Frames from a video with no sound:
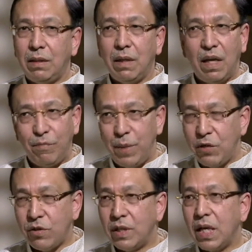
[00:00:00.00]
I've
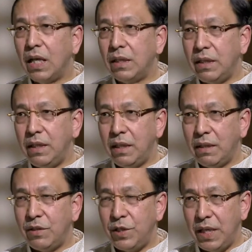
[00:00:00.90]
mentioned Gandhi
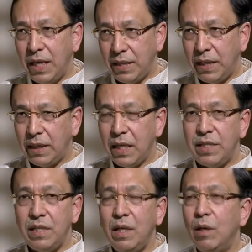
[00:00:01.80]
ji and
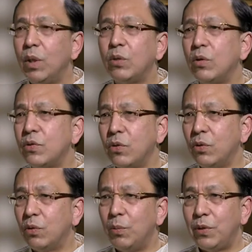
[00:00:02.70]
Netaji, but
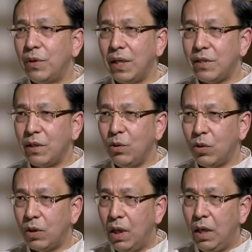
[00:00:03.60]
also Rabindranath
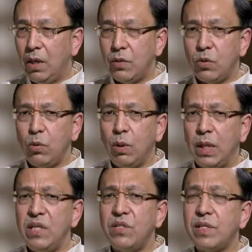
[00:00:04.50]
Tagore. So
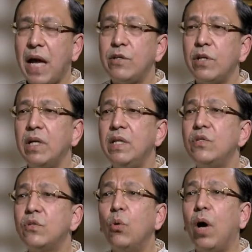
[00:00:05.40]
his stature
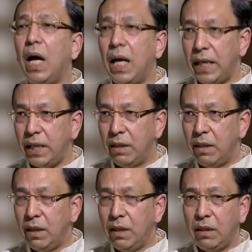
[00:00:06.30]
is so high
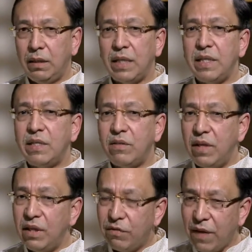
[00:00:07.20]
that it,
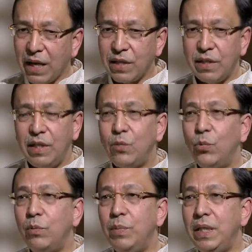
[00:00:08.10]
in fact, it
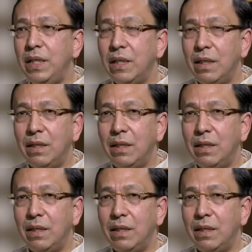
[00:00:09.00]
would be